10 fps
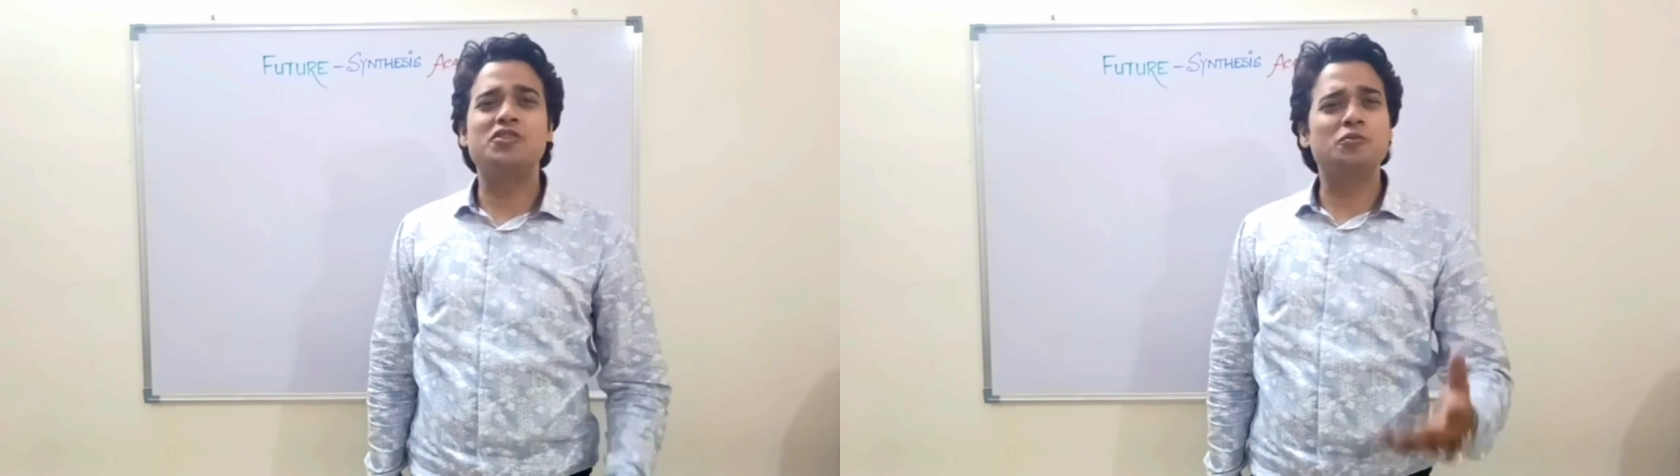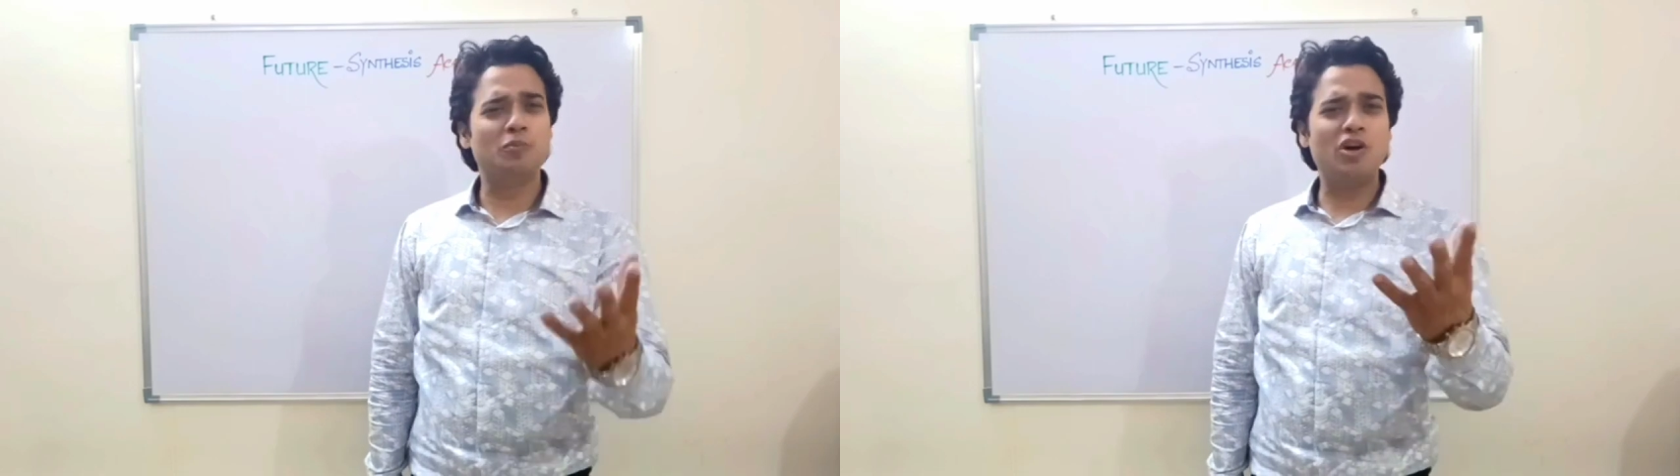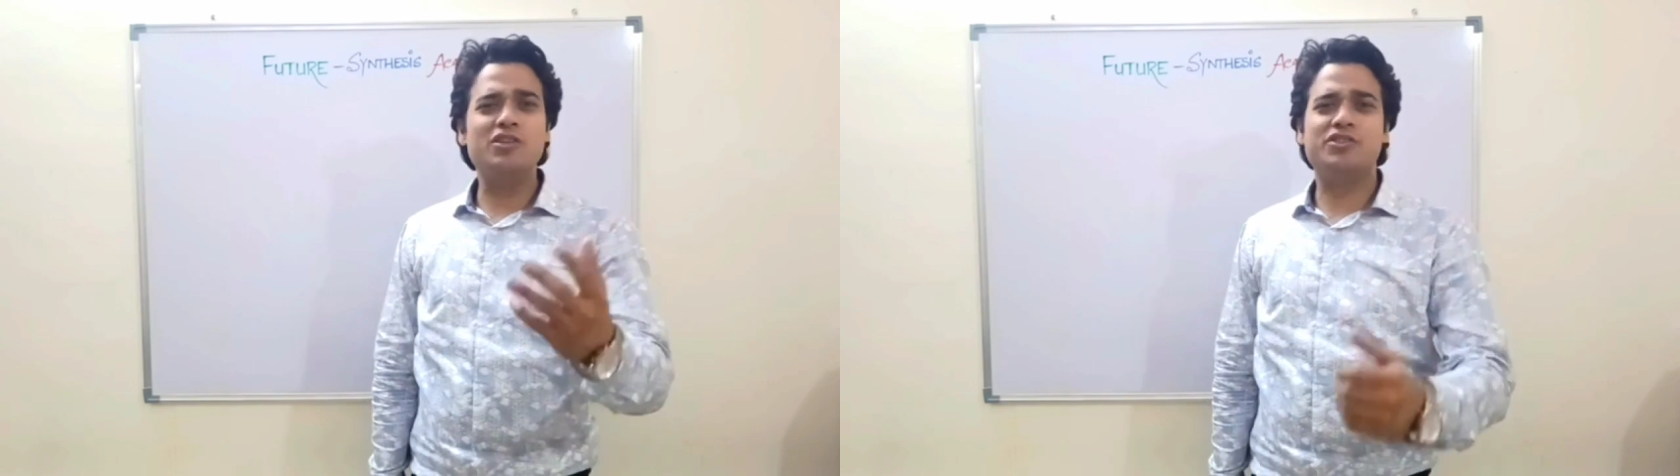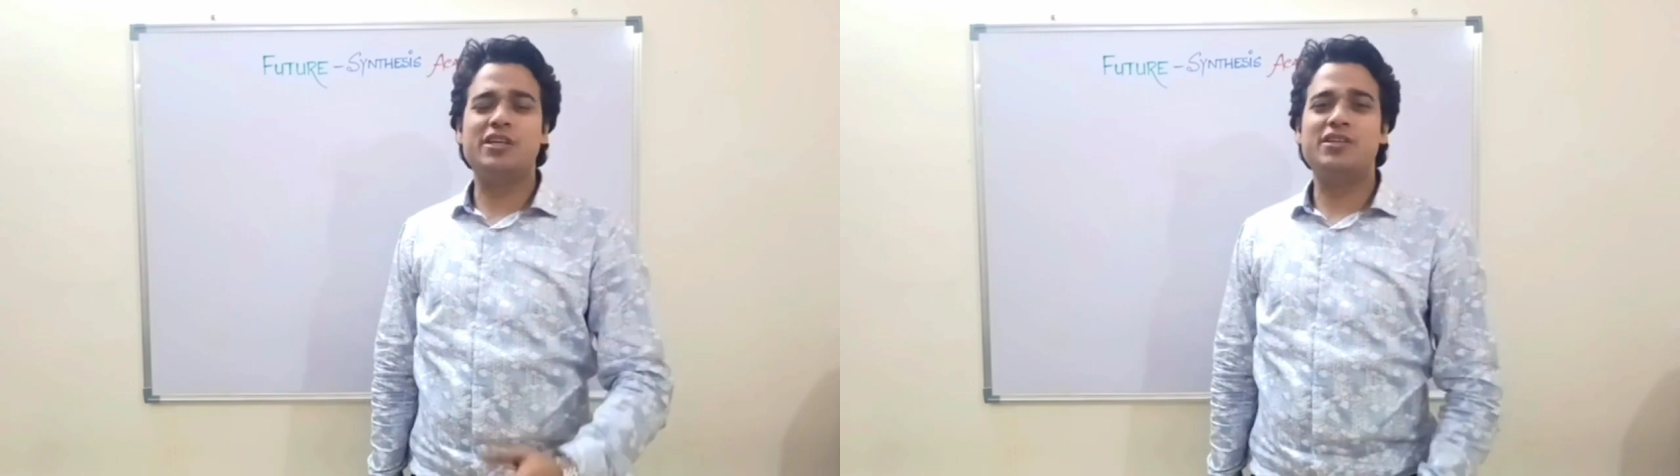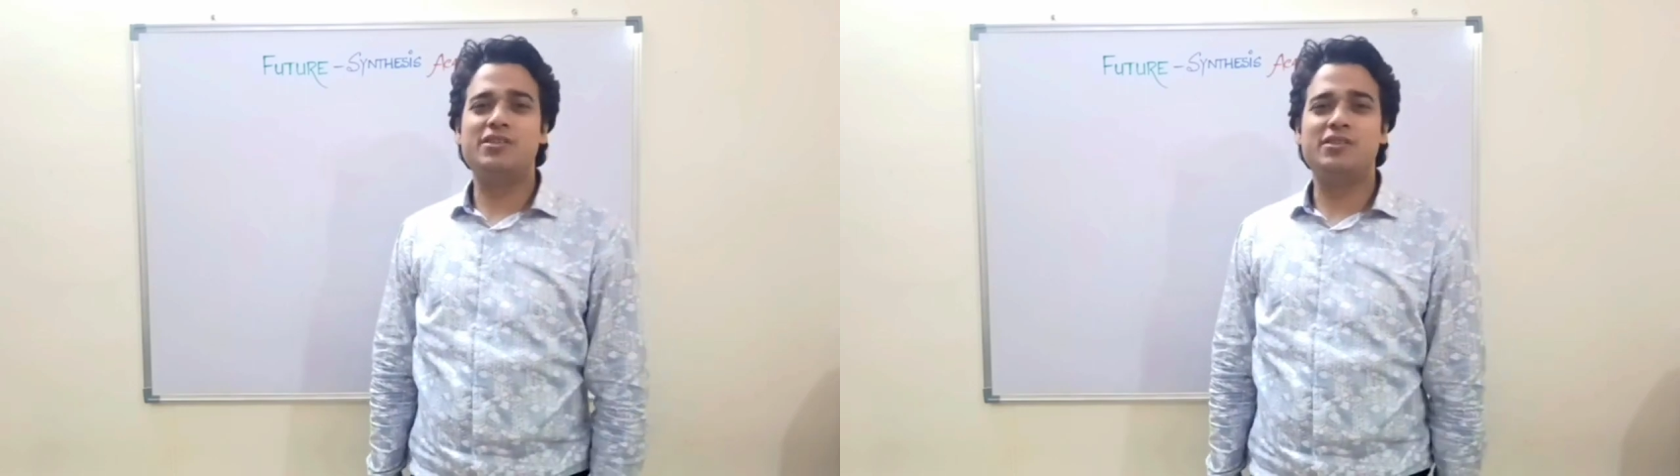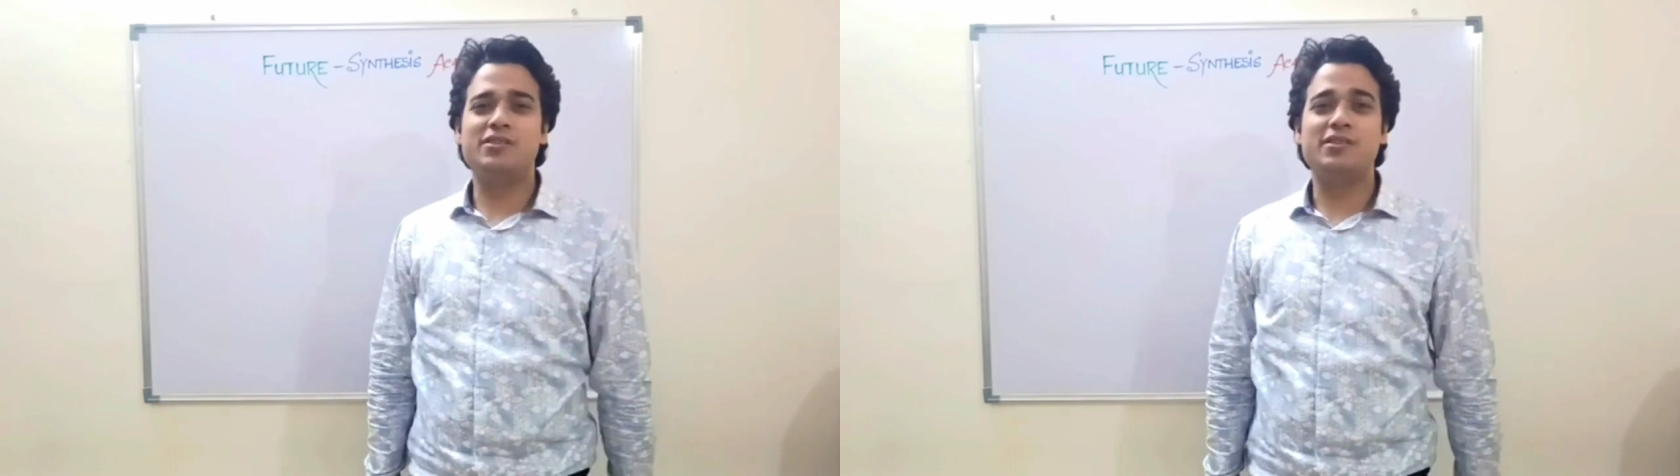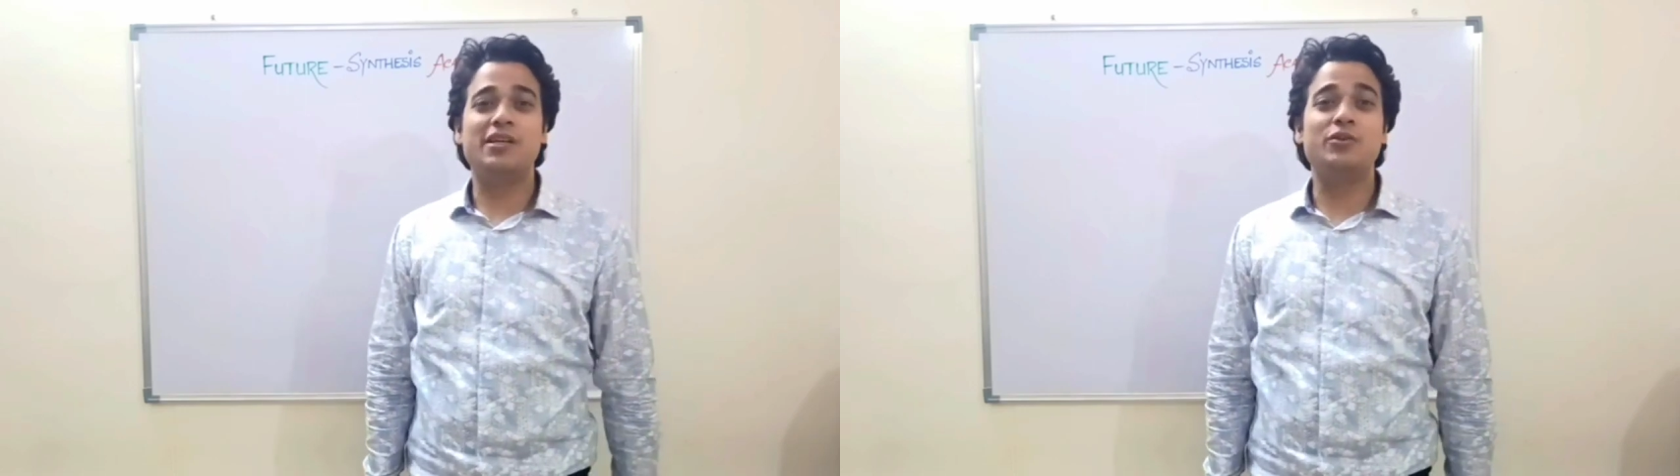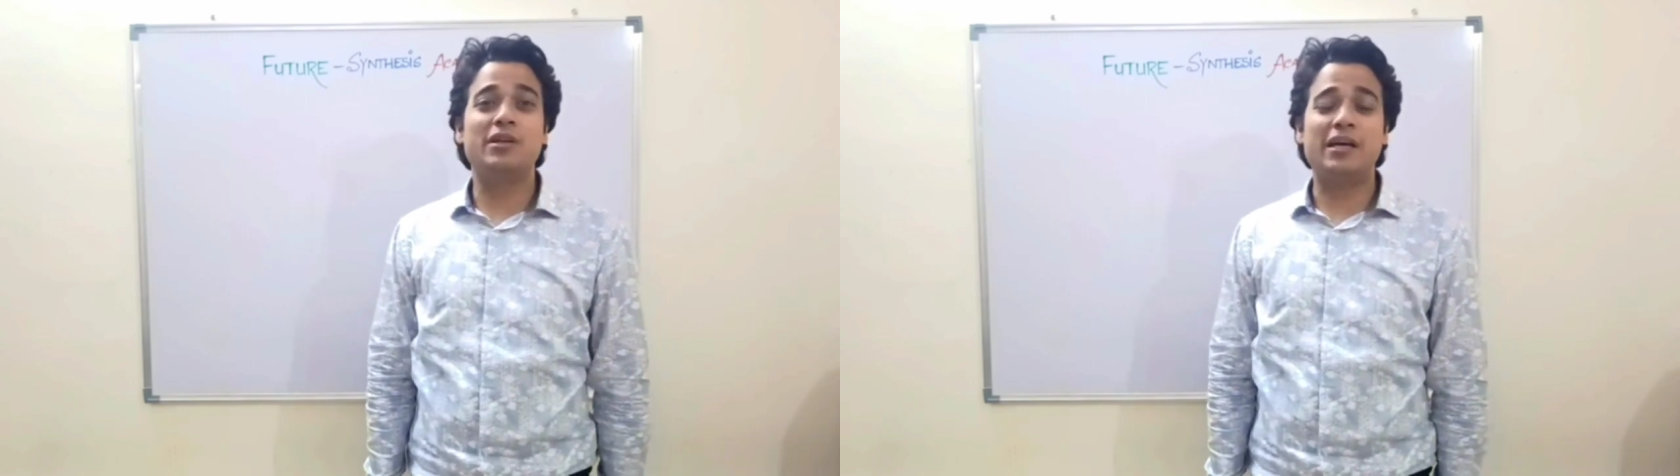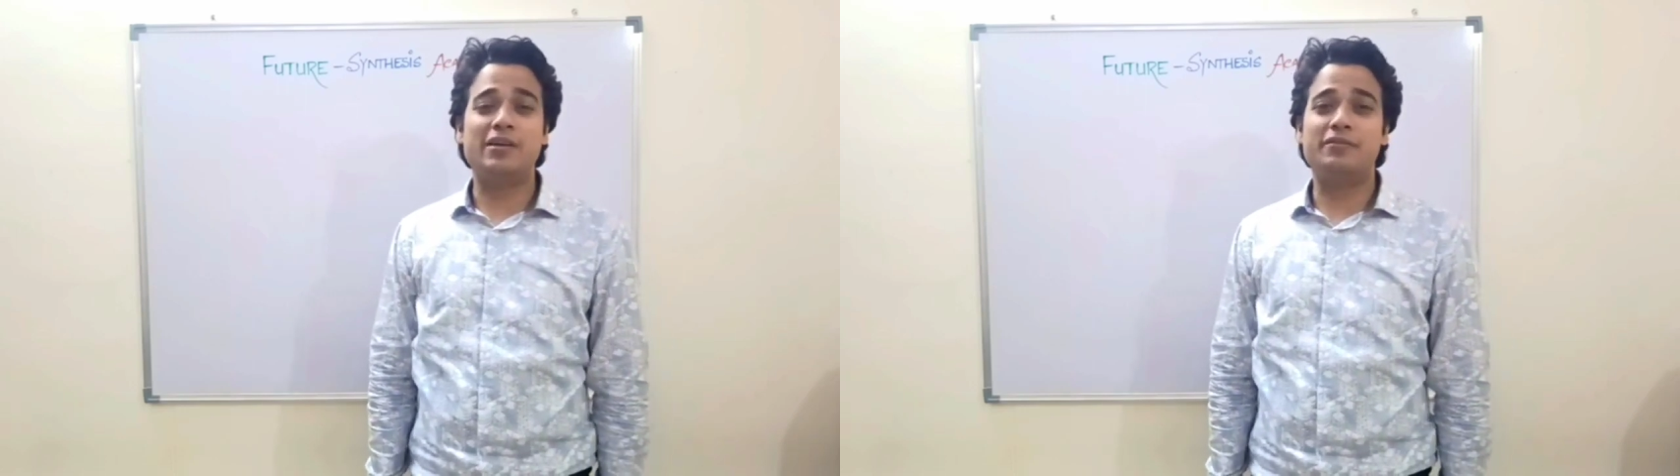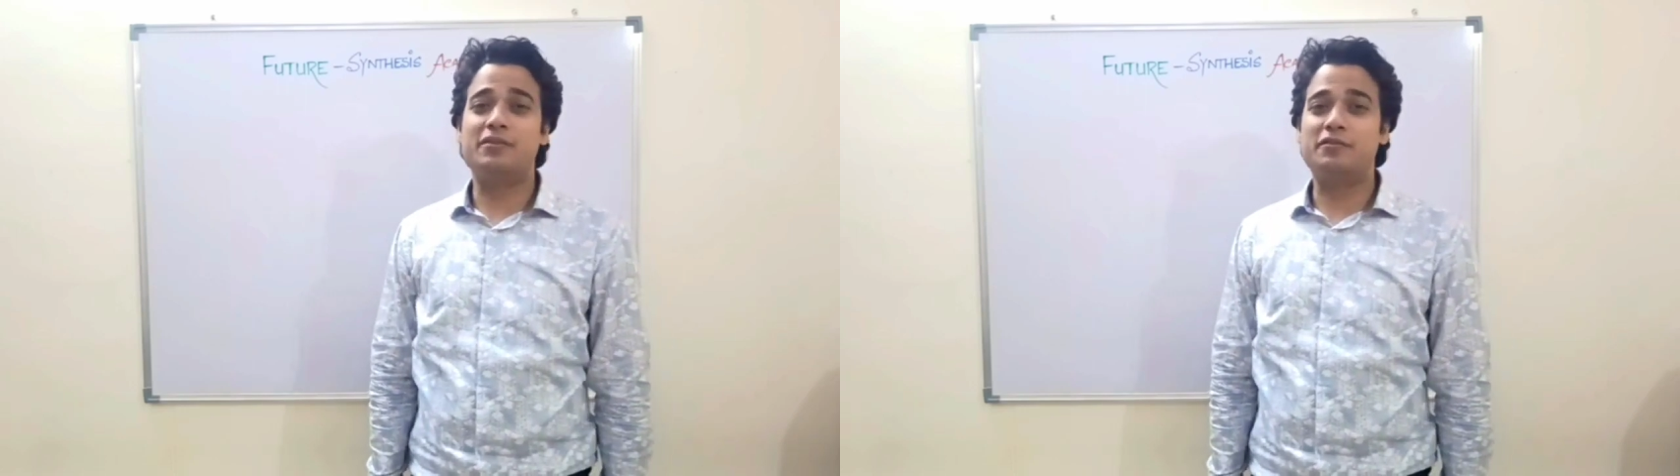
small changes into life